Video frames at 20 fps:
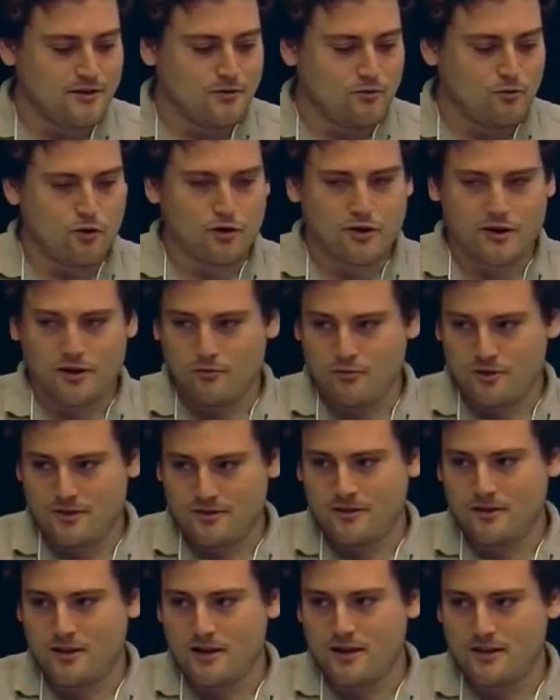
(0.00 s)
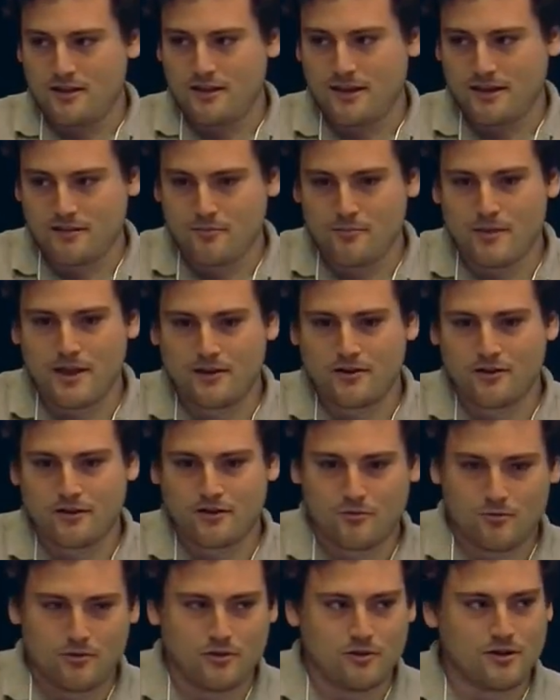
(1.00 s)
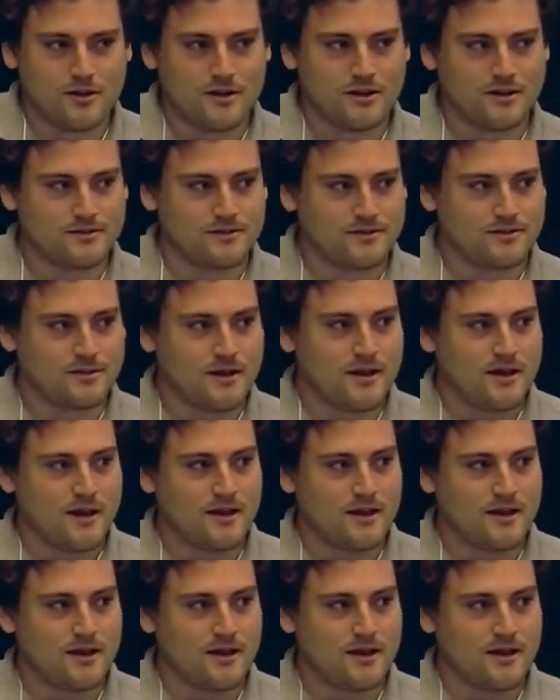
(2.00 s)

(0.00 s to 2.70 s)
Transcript: working with a lot of like the maker communities